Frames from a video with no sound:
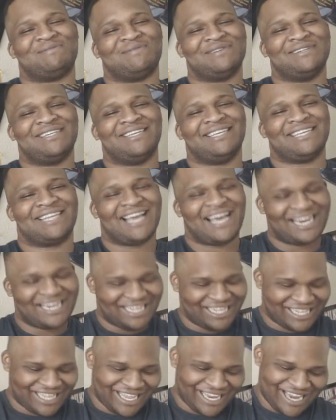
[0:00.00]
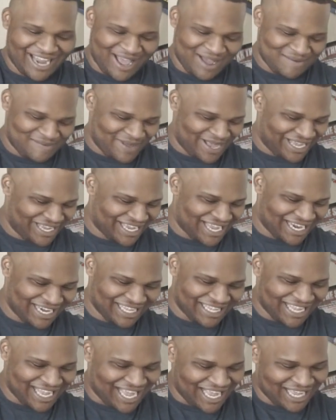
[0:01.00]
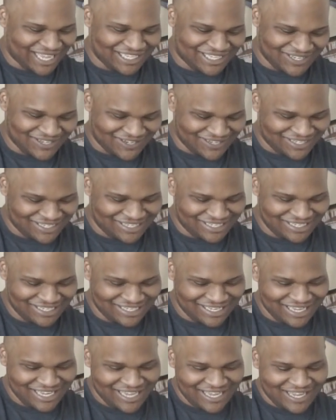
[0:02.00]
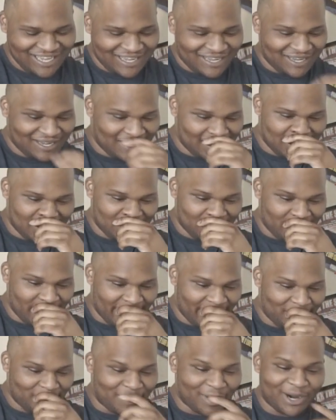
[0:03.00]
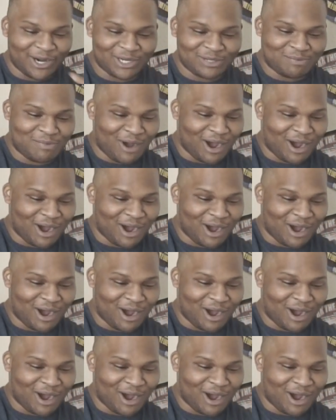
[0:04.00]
boy. Okay. Gotta get that loud pack. Gotta get that hot sausages. Uh, man, Bird's